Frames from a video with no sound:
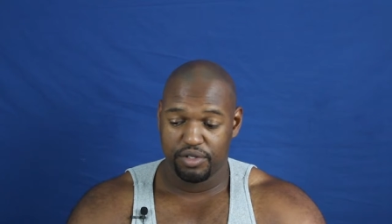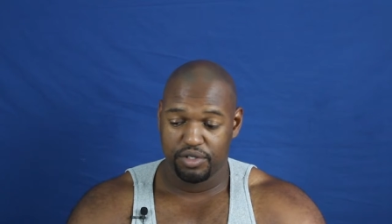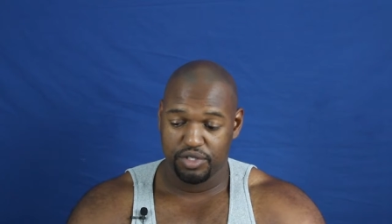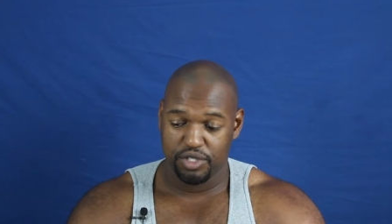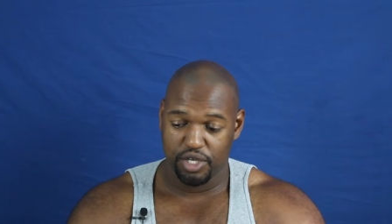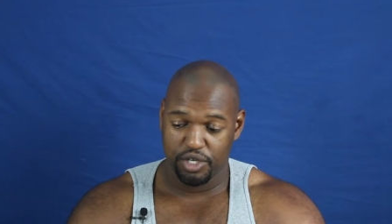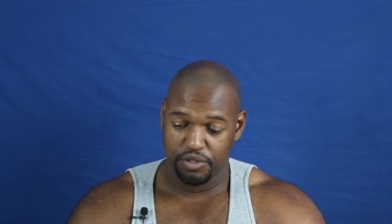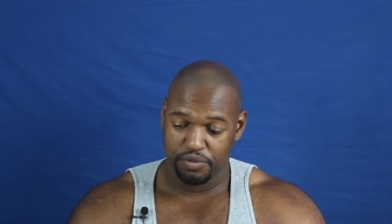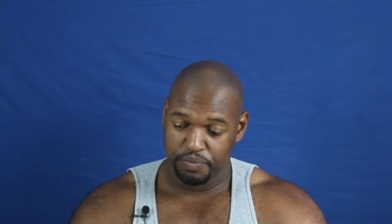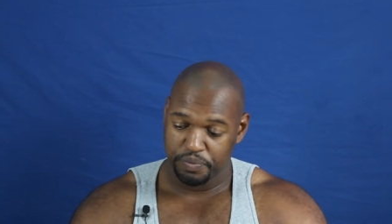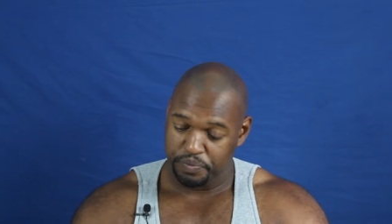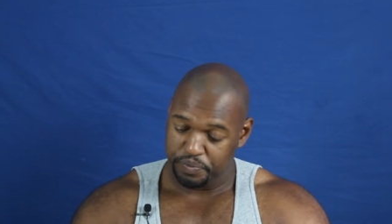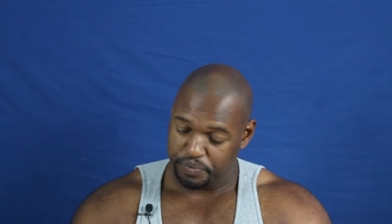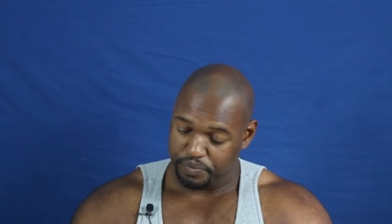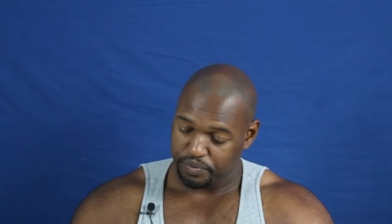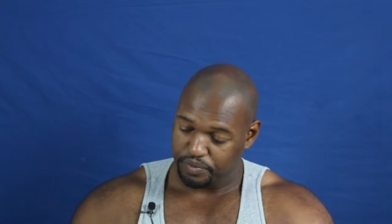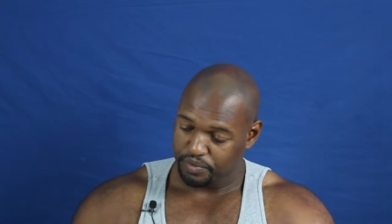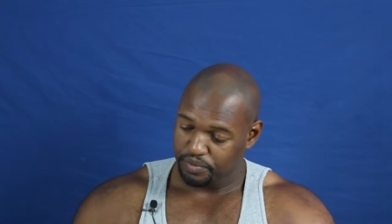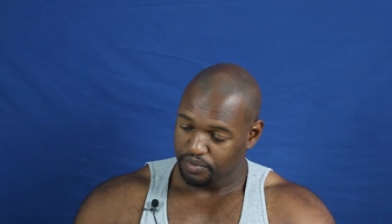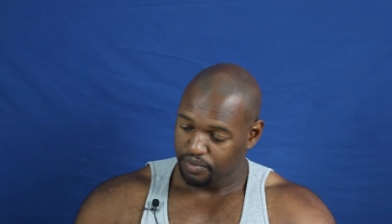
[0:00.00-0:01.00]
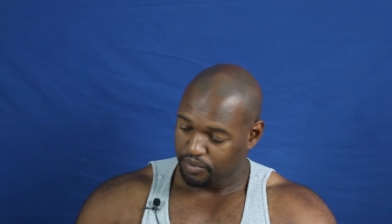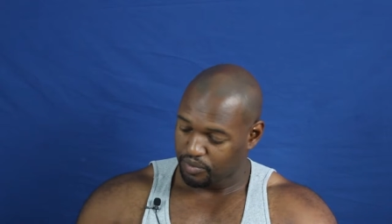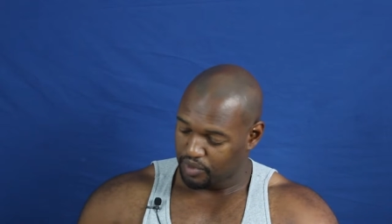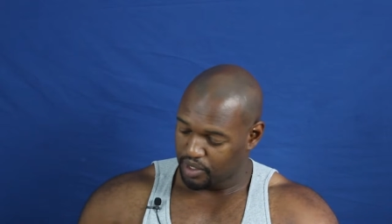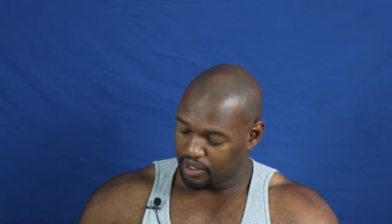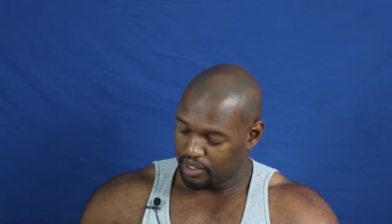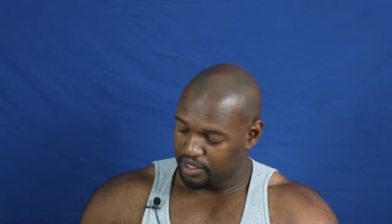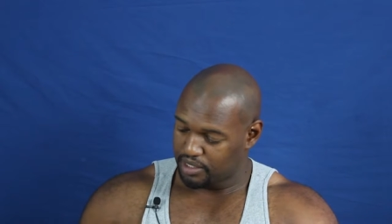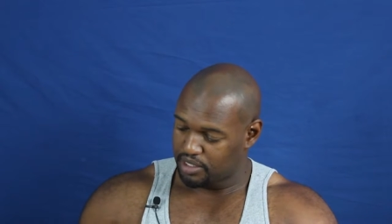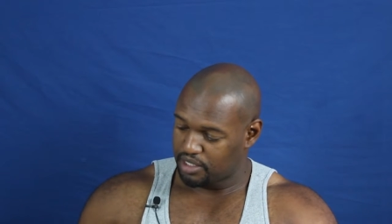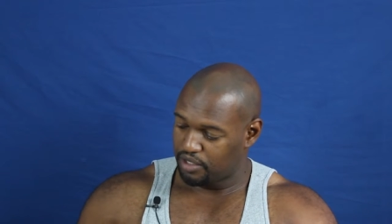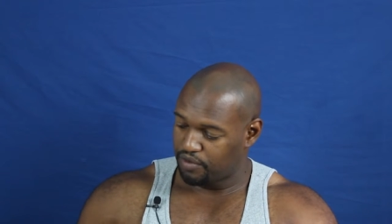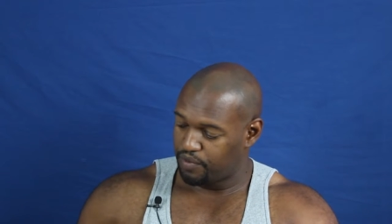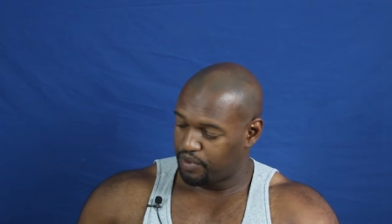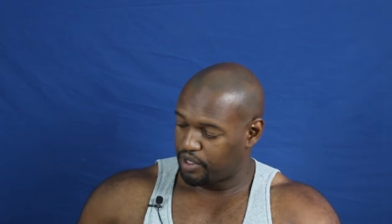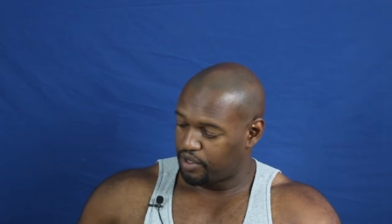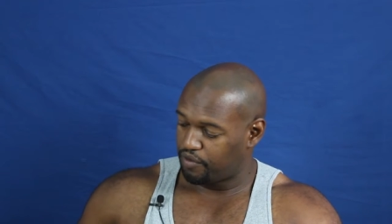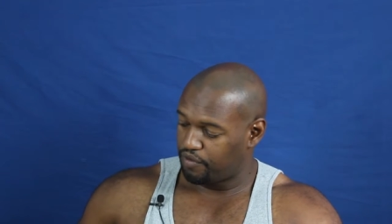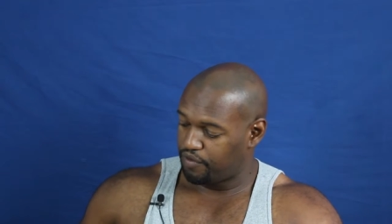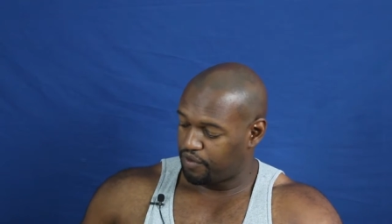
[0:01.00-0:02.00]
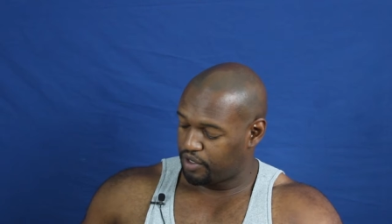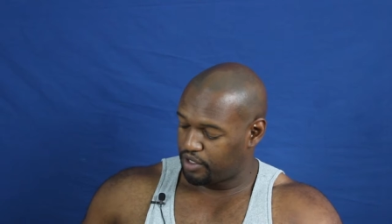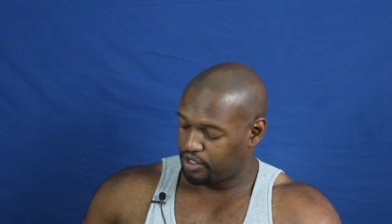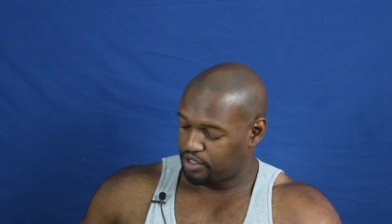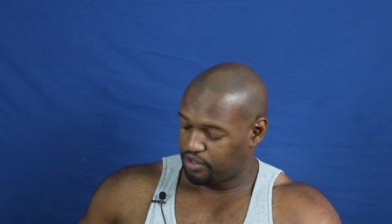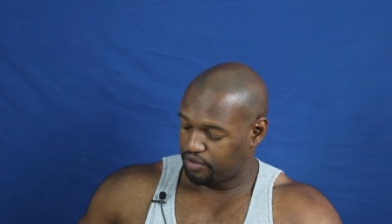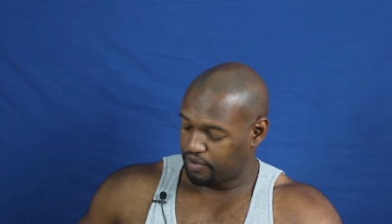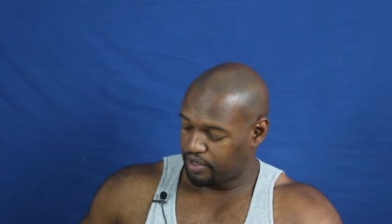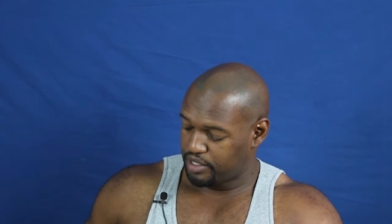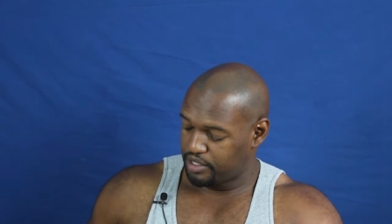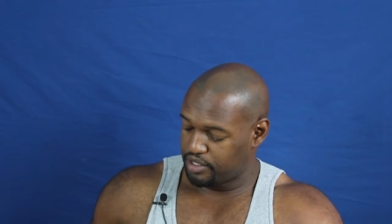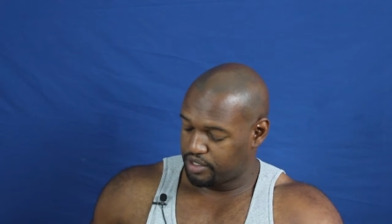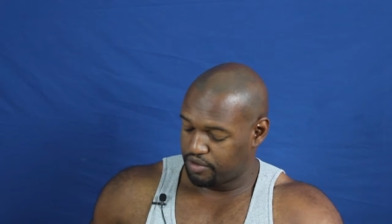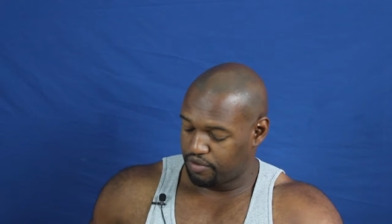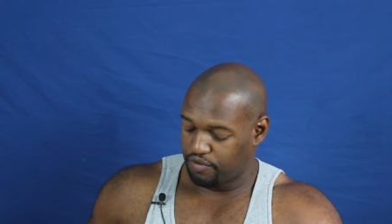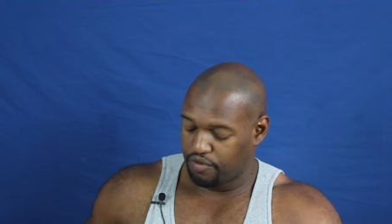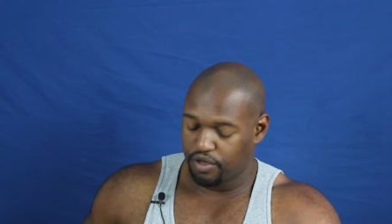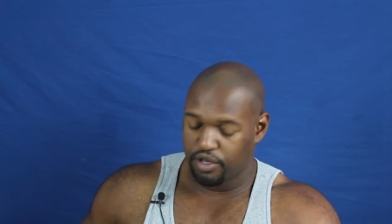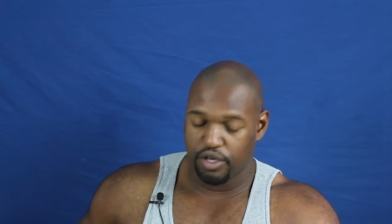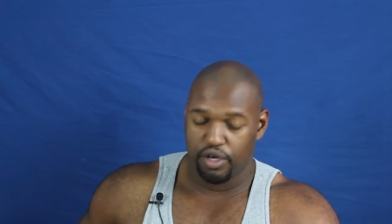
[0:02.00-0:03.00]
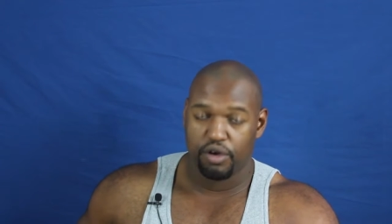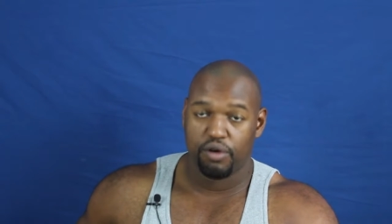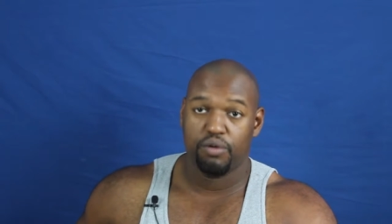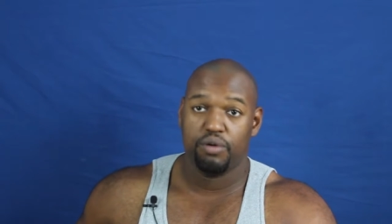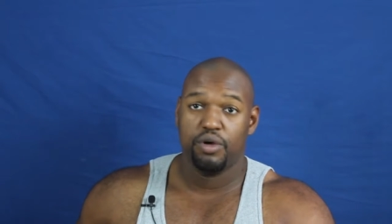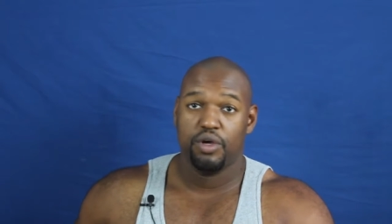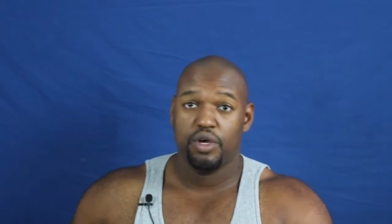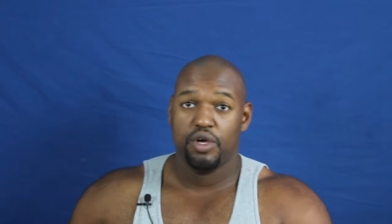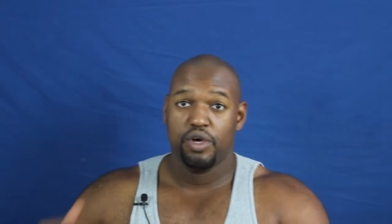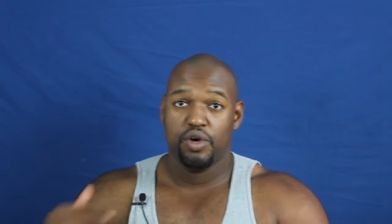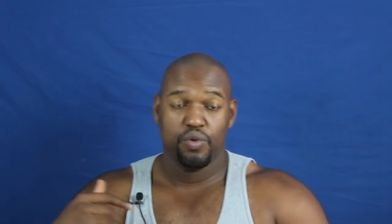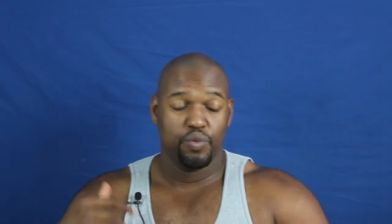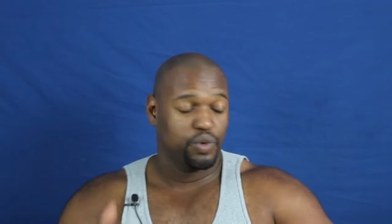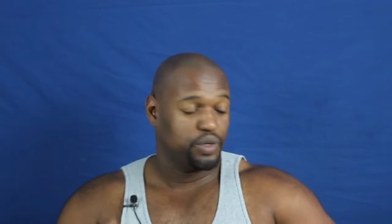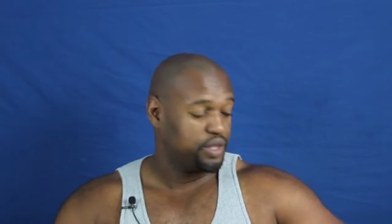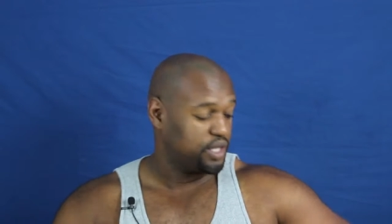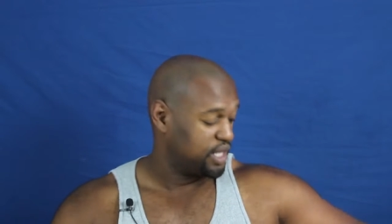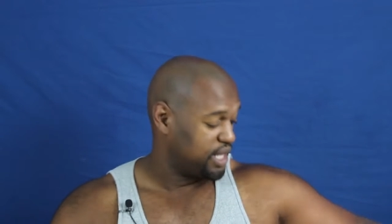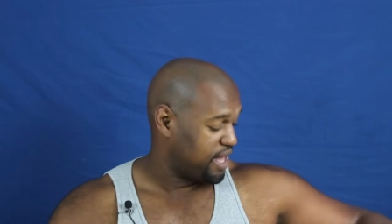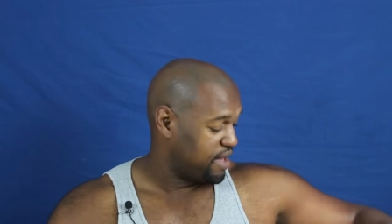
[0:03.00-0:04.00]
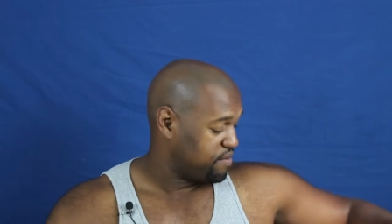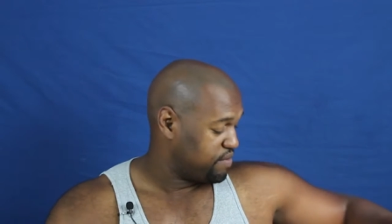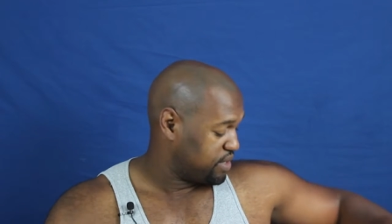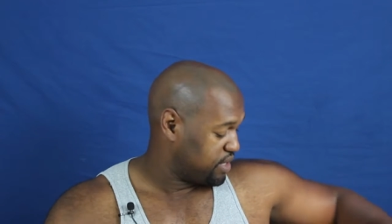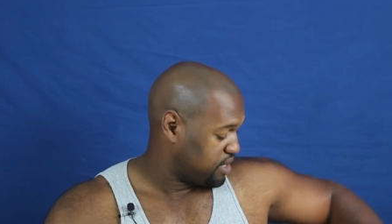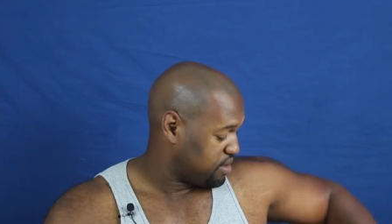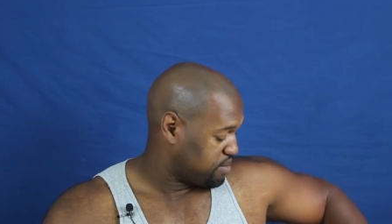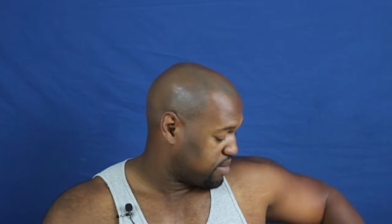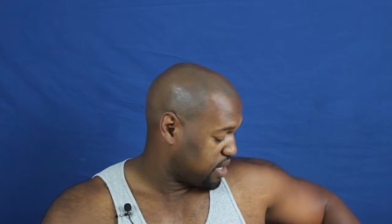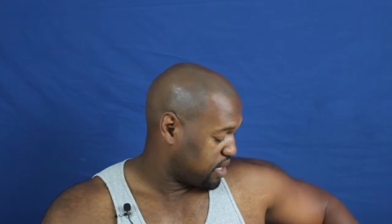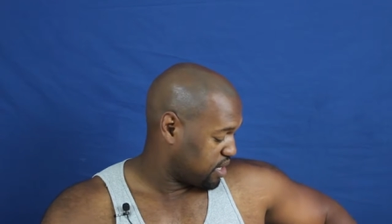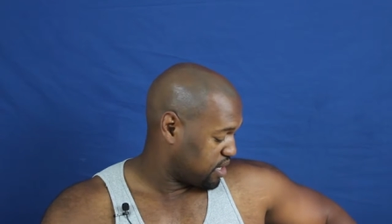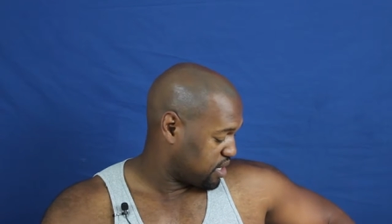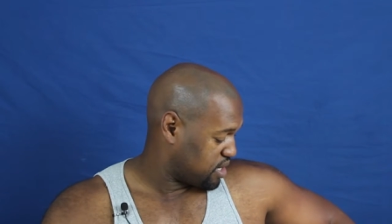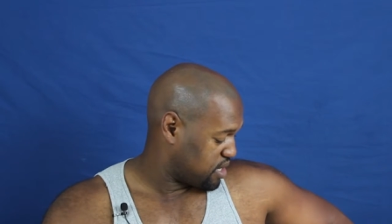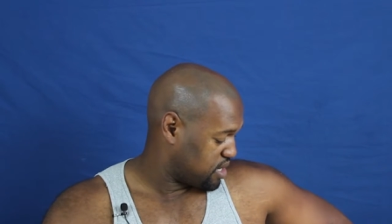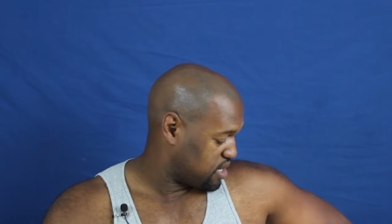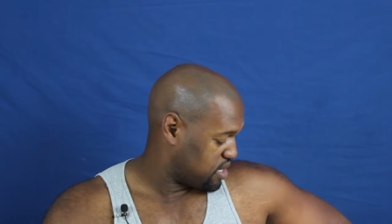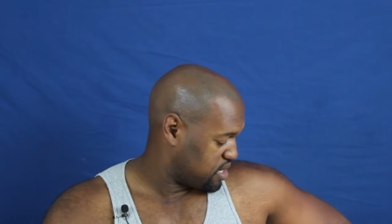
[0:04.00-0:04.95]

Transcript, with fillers: So let's see if we can finish the rest of the video with the lavalier mic.